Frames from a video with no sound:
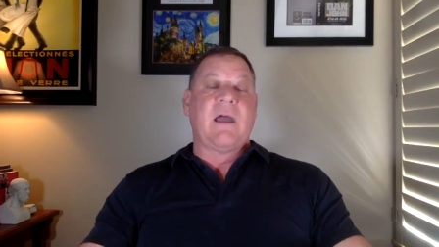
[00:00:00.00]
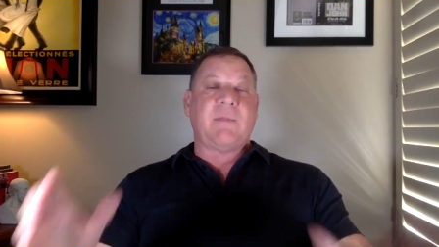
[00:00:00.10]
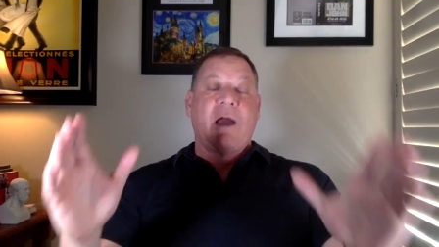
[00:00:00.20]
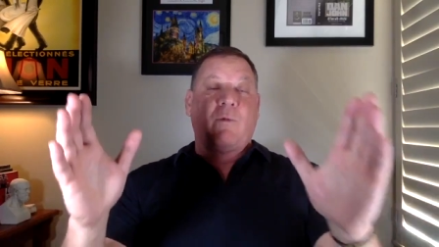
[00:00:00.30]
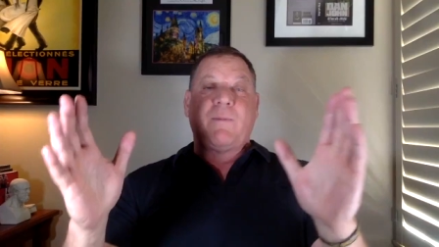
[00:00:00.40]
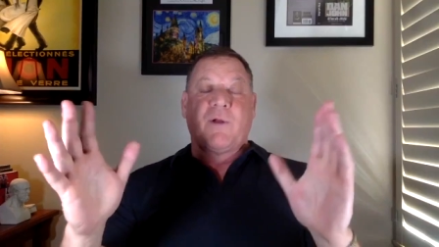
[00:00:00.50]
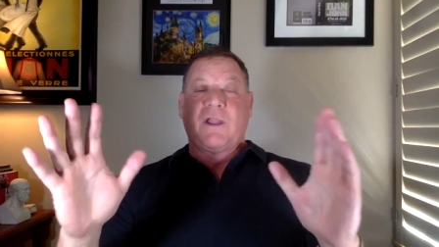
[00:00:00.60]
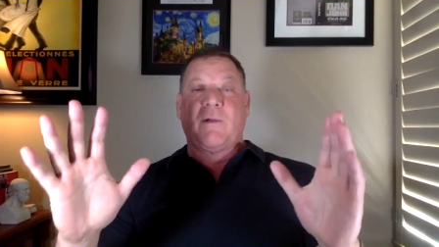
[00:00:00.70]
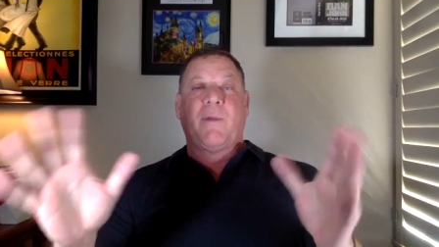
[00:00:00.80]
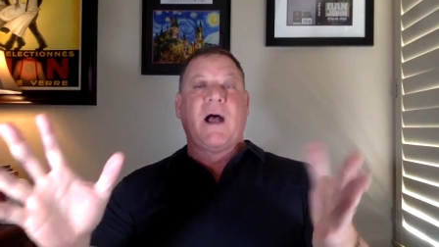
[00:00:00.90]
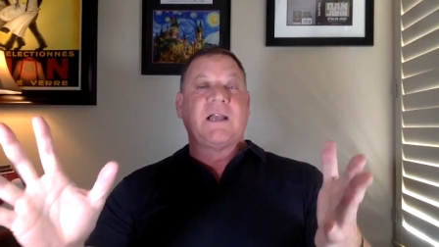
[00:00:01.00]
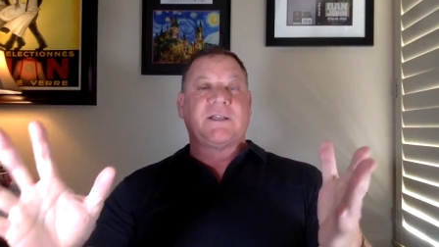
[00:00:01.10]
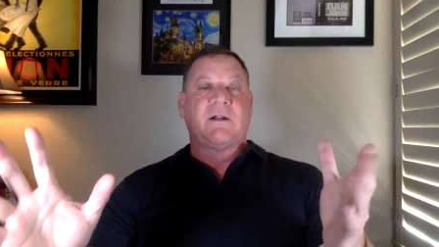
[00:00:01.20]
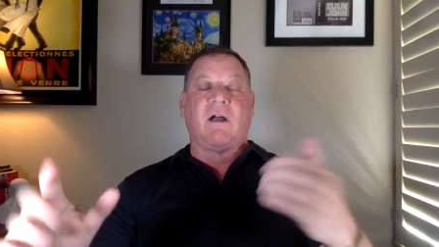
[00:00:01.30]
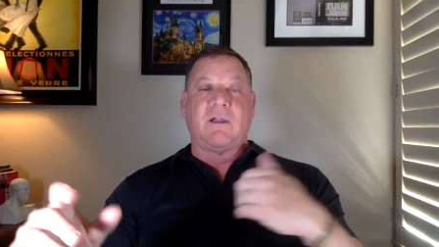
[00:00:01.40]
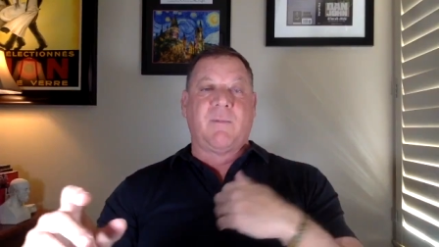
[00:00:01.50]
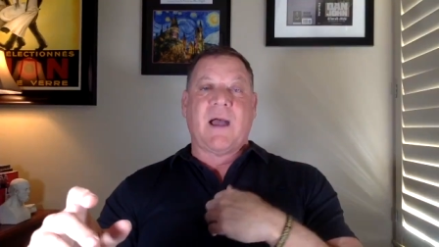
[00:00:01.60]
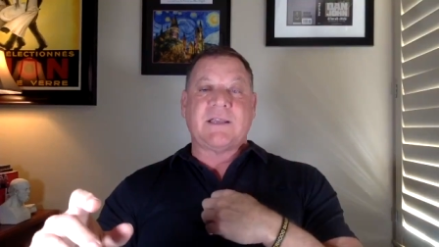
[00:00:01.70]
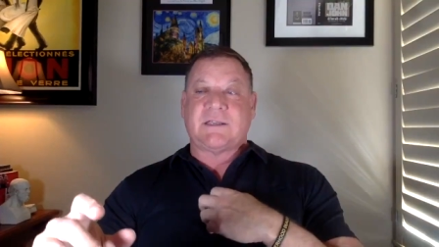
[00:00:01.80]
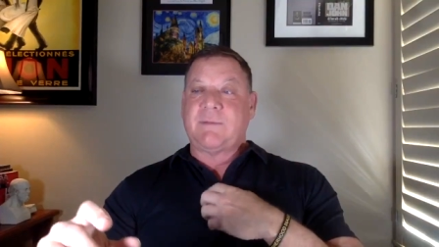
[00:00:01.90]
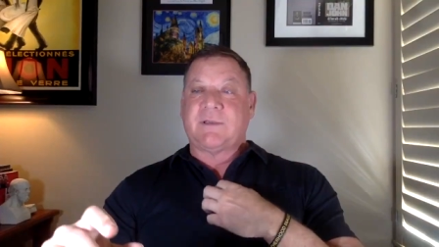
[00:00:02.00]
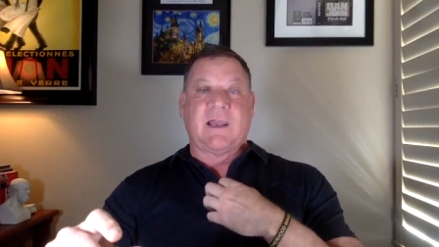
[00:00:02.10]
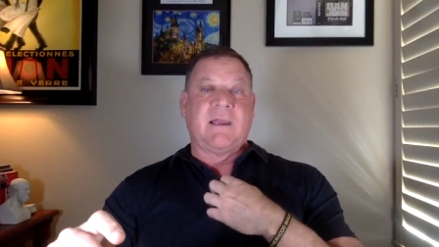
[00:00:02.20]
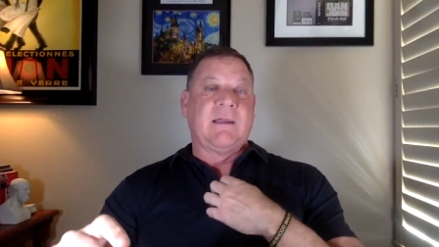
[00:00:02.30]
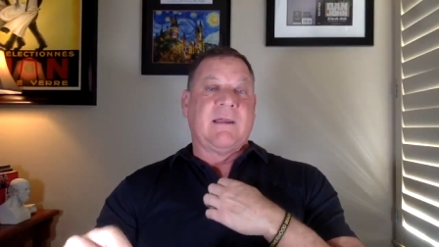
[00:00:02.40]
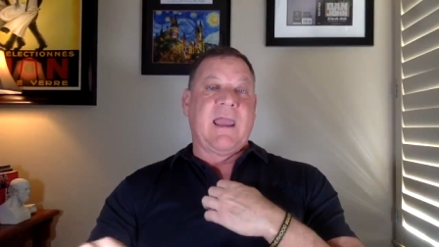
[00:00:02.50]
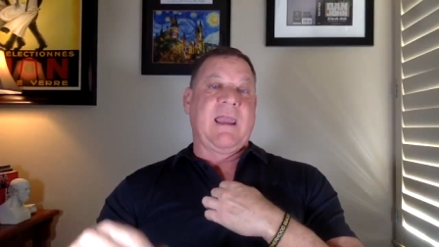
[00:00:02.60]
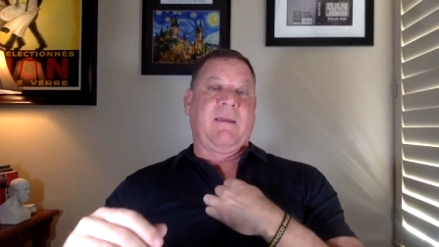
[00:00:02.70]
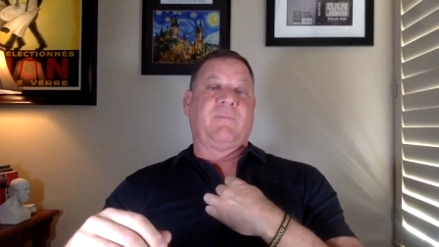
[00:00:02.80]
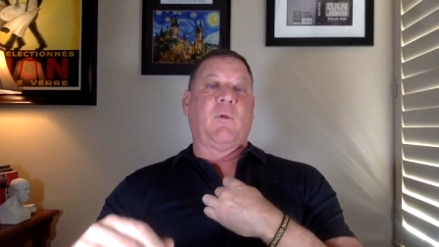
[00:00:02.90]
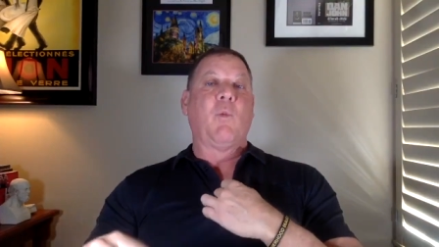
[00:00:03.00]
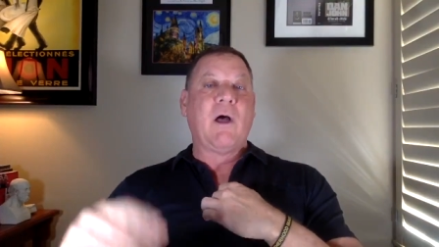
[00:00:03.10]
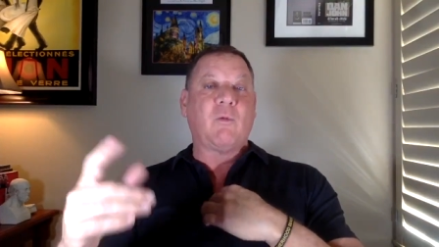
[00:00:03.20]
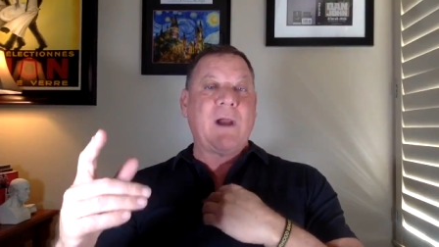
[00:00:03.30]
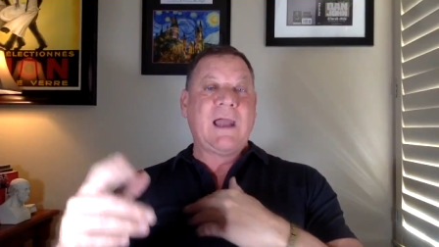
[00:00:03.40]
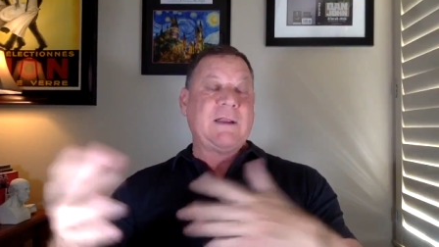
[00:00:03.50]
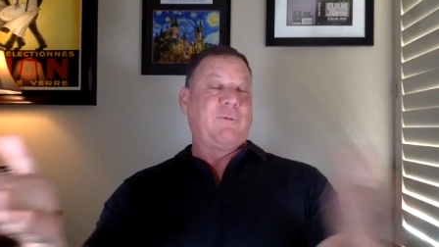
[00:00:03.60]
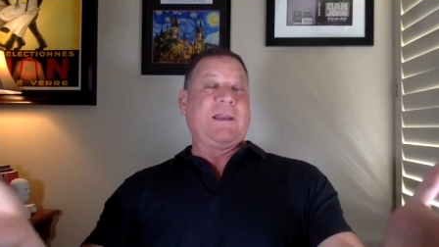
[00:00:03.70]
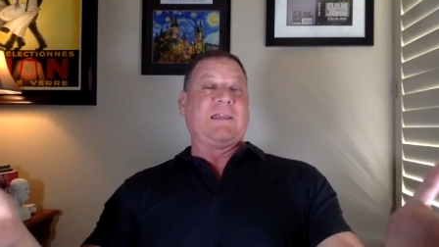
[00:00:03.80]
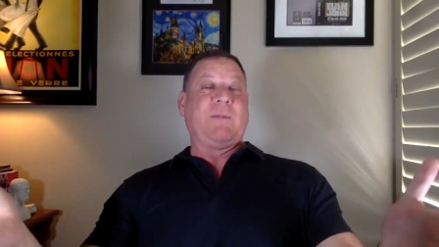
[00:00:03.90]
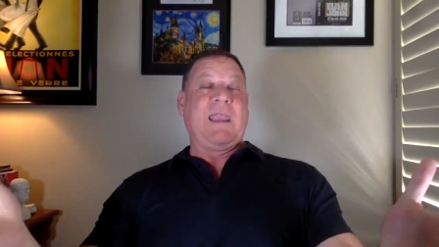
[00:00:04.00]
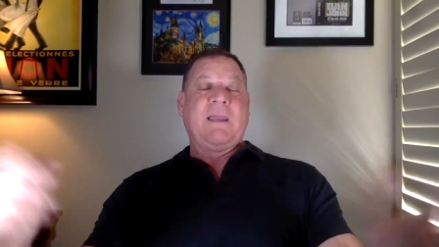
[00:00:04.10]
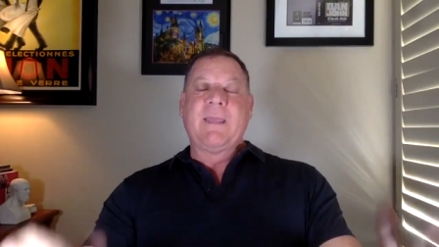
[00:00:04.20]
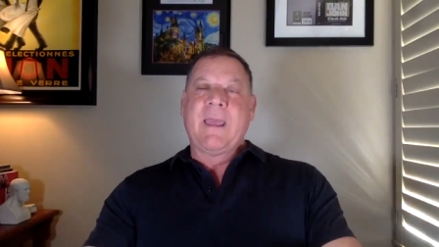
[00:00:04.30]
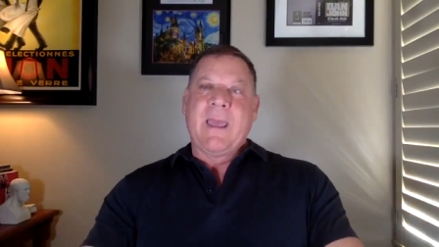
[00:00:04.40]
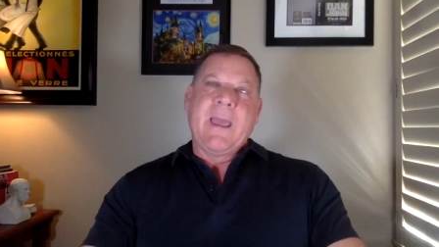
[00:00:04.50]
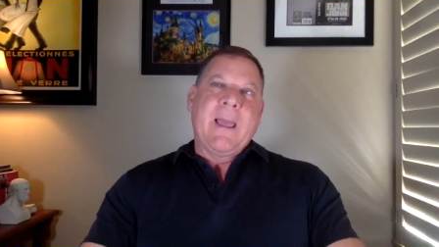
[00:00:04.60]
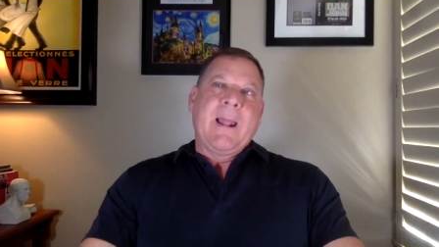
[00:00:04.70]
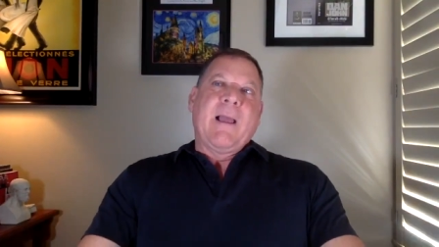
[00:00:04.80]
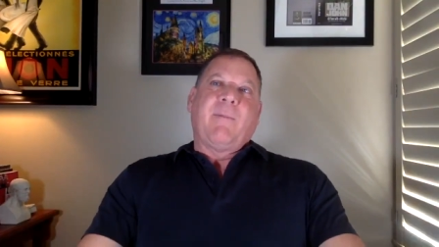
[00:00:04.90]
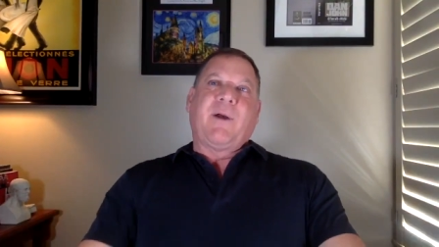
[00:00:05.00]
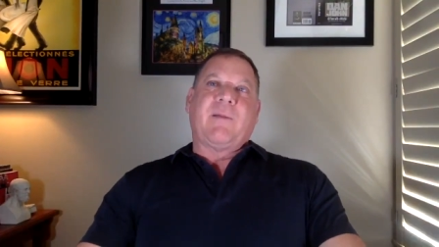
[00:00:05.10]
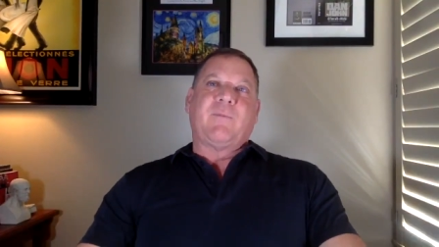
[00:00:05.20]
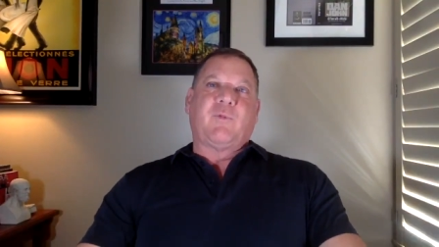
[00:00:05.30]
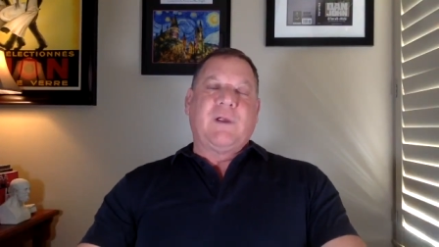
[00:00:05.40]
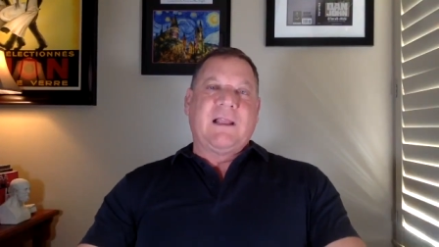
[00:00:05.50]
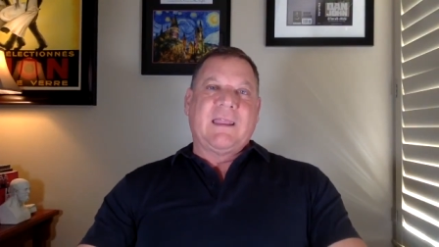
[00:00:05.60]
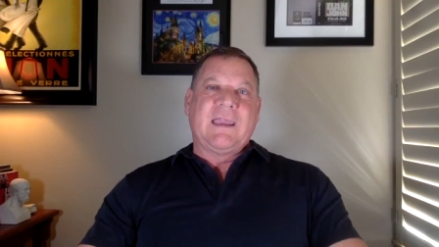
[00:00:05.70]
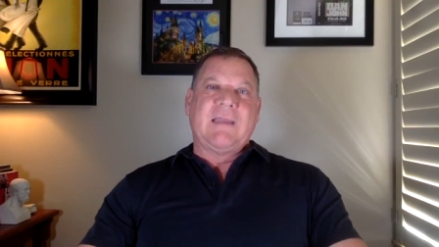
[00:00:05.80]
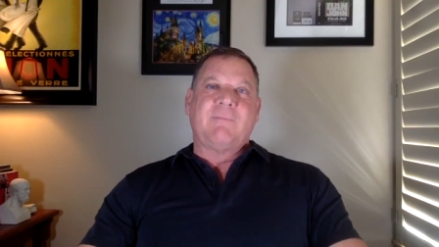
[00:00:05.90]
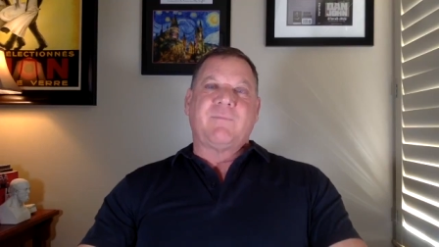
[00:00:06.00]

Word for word: Now I'm not ripping on your boss at all. Your boss seems like hey, well read. He reads me, but really,